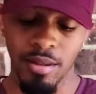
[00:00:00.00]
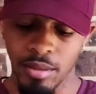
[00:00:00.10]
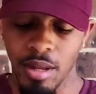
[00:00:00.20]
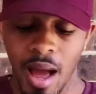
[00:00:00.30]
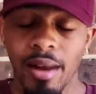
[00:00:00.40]

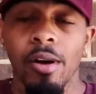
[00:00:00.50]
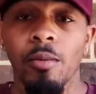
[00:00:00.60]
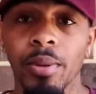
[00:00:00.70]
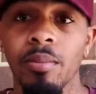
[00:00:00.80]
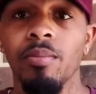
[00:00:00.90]
I know
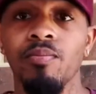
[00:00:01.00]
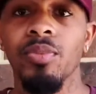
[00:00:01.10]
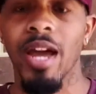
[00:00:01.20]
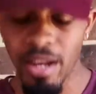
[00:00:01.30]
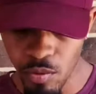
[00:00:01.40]
people.
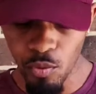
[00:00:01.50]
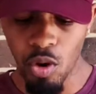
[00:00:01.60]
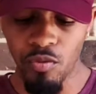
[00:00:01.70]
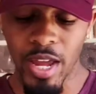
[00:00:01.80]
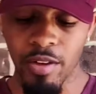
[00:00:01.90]

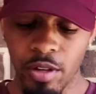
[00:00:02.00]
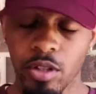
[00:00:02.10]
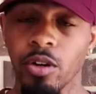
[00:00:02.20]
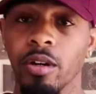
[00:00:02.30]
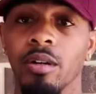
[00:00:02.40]
84th,
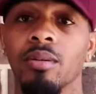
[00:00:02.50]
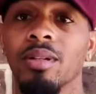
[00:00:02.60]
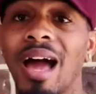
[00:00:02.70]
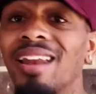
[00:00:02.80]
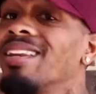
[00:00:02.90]
83rd.
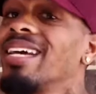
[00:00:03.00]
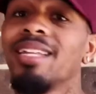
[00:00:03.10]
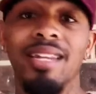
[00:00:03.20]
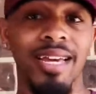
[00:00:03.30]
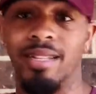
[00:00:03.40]
Kind of neck
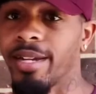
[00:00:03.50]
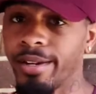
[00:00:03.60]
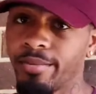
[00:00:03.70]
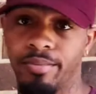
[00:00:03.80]
and neck there.